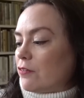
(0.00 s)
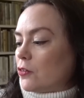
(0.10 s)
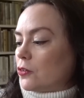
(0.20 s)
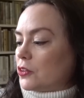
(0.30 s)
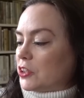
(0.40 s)

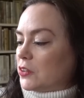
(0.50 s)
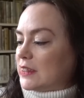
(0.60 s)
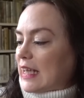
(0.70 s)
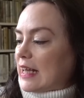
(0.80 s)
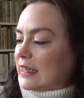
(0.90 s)
for
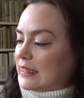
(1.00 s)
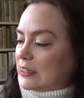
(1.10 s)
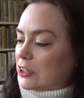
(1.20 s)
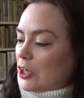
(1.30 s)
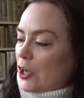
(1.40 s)
Suzelle
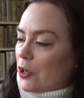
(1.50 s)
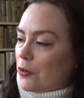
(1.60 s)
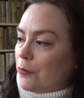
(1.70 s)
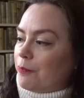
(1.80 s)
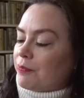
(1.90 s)
and
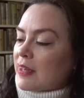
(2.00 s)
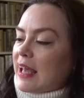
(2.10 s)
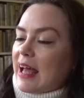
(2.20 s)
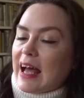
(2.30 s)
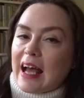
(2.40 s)
Co.
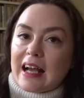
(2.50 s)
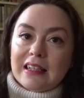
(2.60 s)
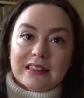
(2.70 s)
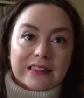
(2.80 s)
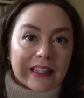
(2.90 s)

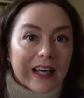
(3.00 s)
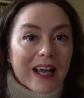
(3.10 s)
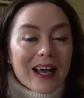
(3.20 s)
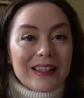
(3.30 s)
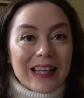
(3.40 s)
And
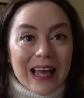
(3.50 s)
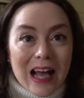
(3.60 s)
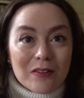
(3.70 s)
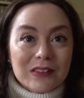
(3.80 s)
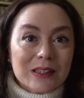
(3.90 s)
they
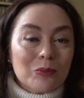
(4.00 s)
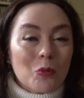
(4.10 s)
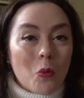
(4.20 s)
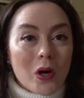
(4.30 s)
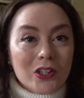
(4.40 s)
have
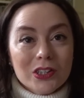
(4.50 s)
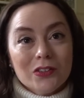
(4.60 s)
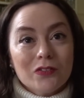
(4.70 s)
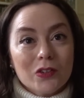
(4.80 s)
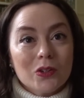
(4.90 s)
some
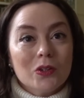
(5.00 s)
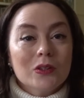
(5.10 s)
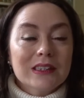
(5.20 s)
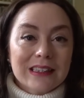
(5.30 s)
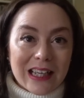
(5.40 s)

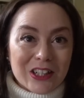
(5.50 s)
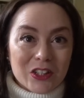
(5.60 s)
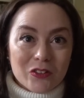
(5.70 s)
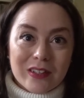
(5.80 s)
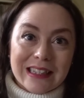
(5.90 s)
wonderful
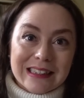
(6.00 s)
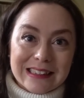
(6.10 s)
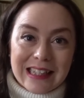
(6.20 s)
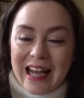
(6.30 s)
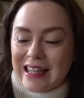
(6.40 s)
stationery
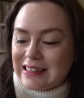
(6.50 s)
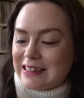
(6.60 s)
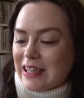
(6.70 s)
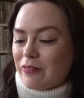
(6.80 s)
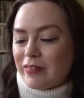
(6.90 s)

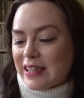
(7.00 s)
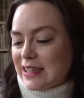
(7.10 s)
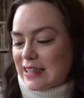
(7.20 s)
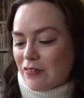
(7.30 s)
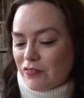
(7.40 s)
sets. I
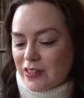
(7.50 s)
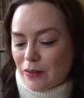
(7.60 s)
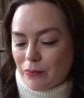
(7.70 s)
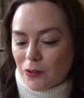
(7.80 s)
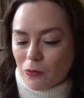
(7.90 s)
really love
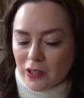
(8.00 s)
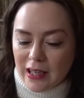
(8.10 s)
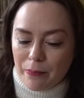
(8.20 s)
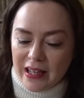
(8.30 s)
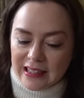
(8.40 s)
them. The one
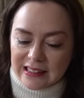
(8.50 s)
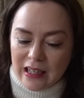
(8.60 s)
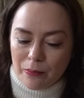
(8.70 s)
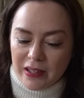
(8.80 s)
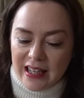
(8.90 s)
I picked
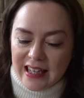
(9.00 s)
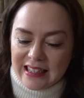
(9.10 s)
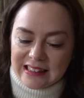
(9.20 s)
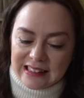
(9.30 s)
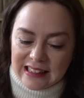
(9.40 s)
up
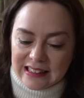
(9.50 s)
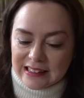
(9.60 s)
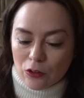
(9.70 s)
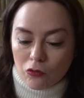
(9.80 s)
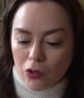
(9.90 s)
is
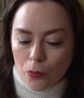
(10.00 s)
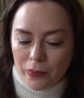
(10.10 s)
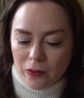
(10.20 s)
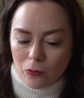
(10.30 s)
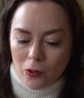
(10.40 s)
this robin